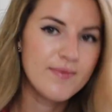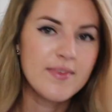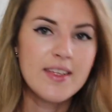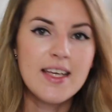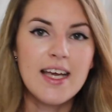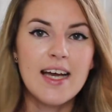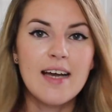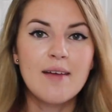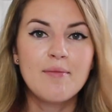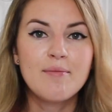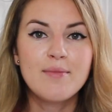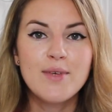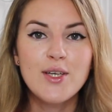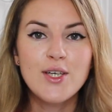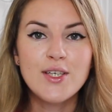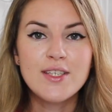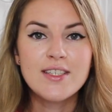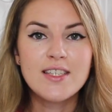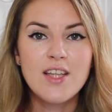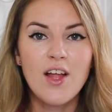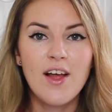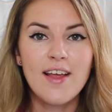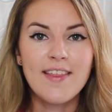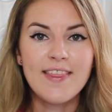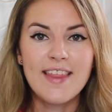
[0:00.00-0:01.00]
yeah
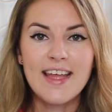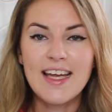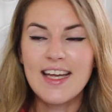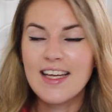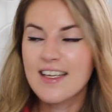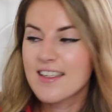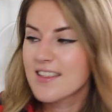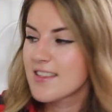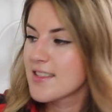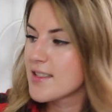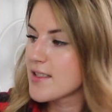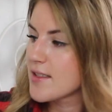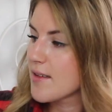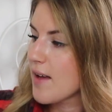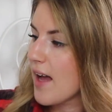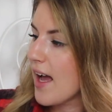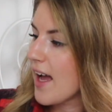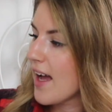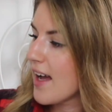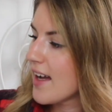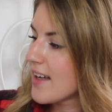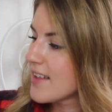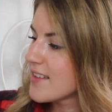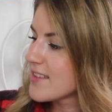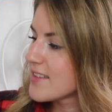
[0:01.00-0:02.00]
looks like this
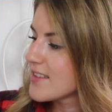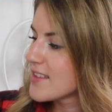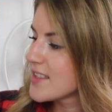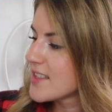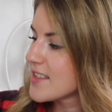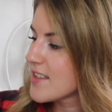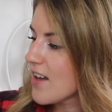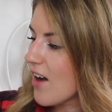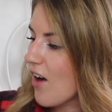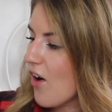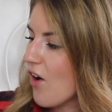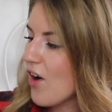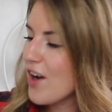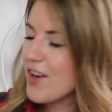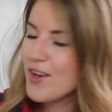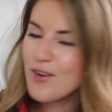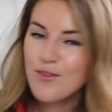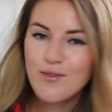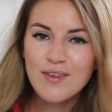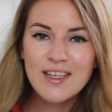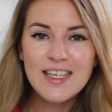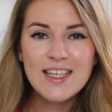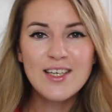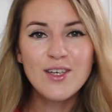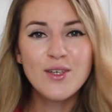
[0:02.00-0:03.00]
and I
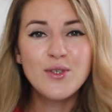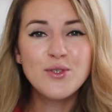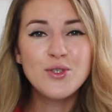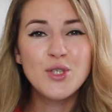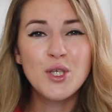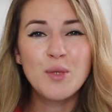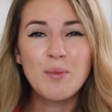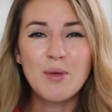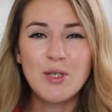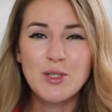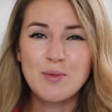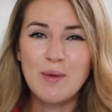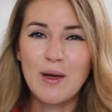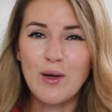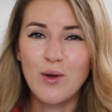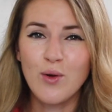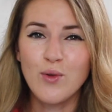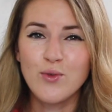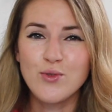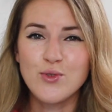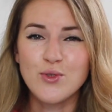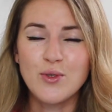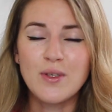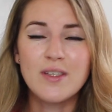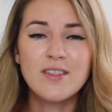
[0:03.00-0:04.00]
don't really know too much about
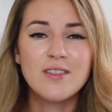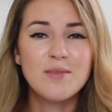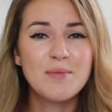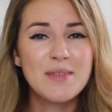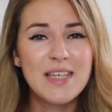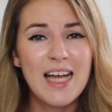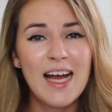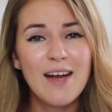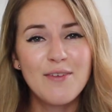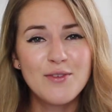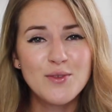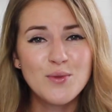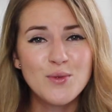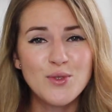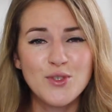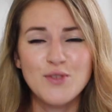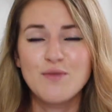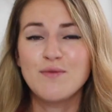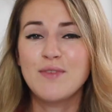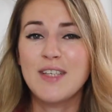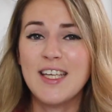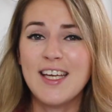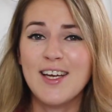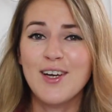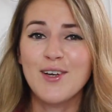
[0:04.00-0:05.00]
contouring so I'm gonna have to watch
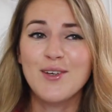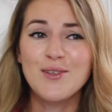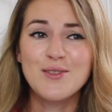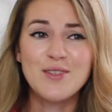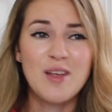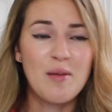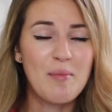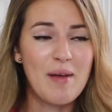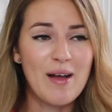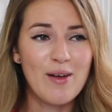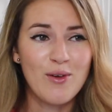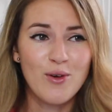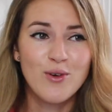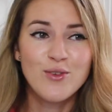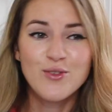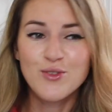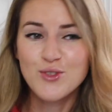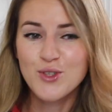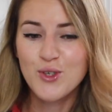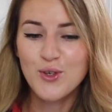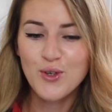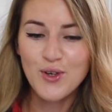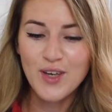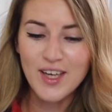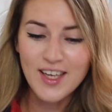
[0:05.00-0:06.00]
some videos about
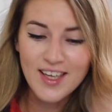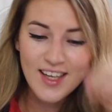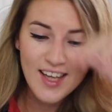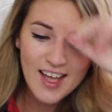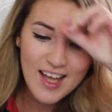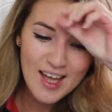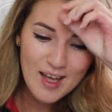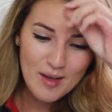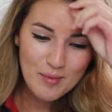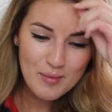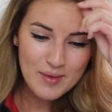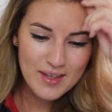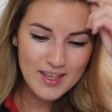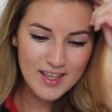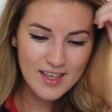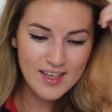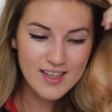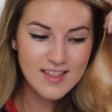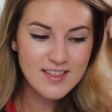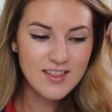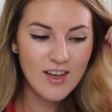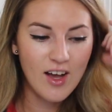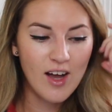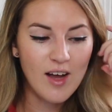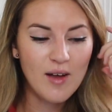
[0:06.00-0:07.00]
contouring
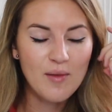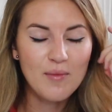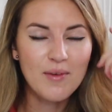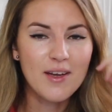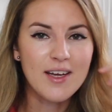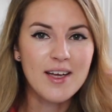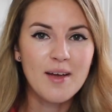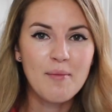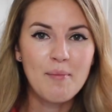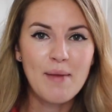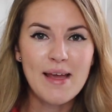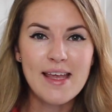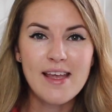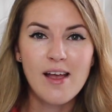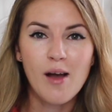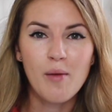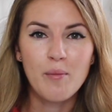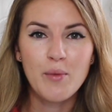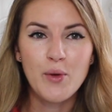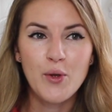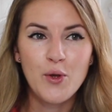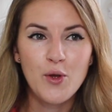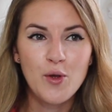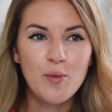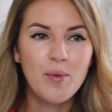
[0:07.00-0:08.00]
because I'm like a makeup
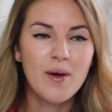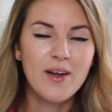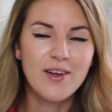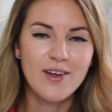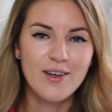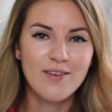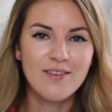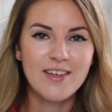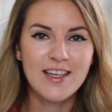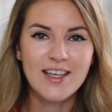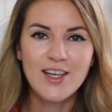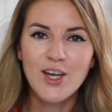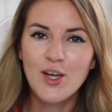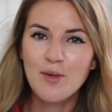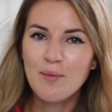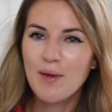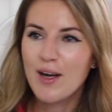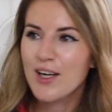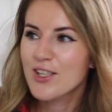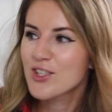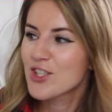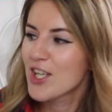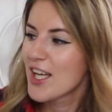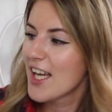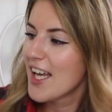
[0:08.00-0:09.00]
noob I don't really know
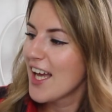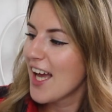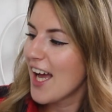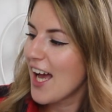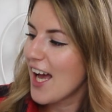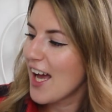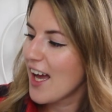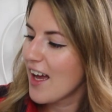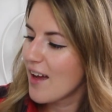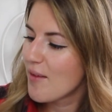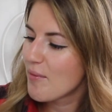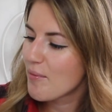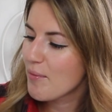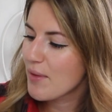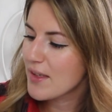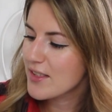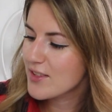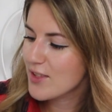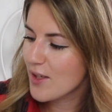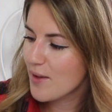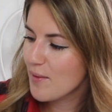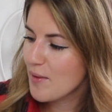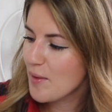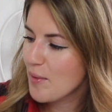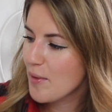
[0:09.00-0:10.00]
much um, but
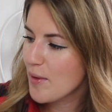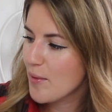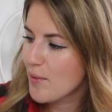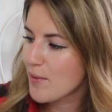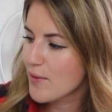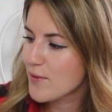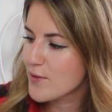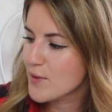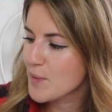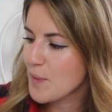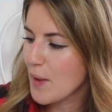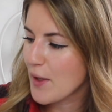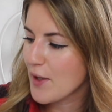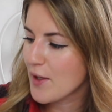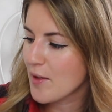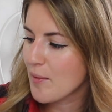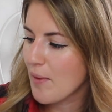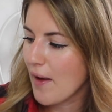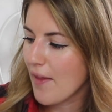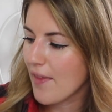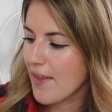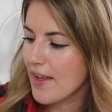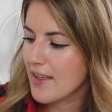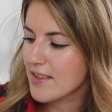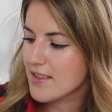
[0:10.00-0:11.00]
so many people have spoken
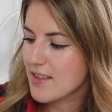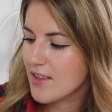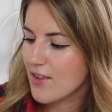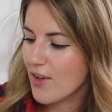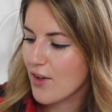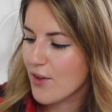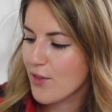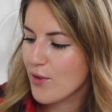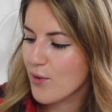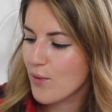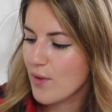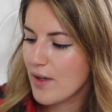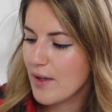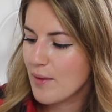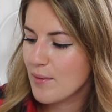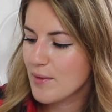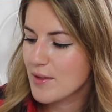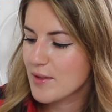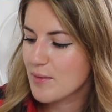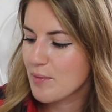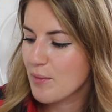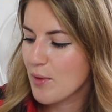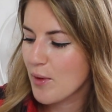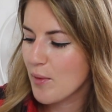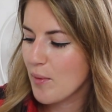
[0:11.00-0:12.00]
about this and I thought it
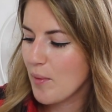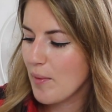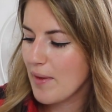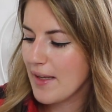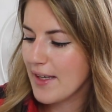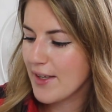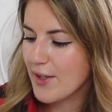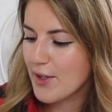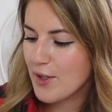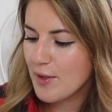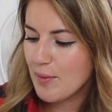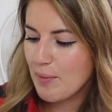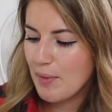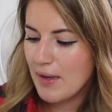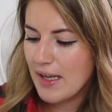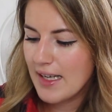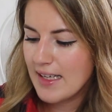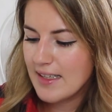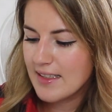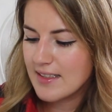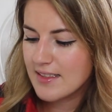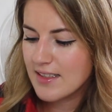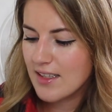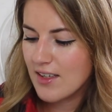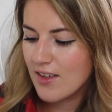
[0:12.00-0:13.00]
was probably a good
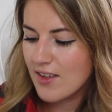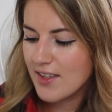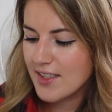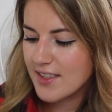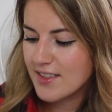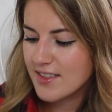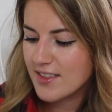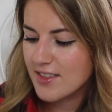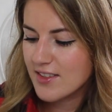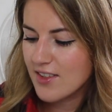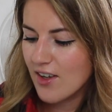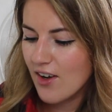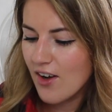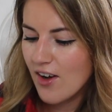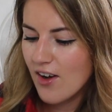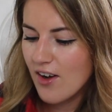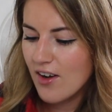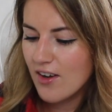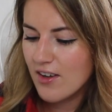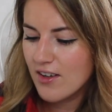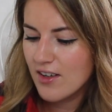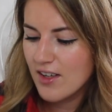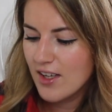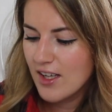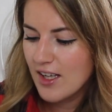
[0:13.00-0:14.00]
place to like
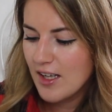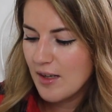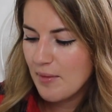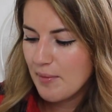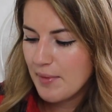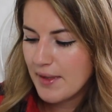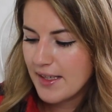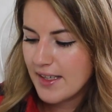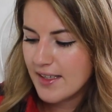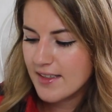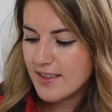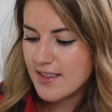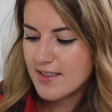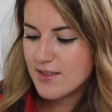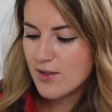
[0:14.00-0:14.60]
start because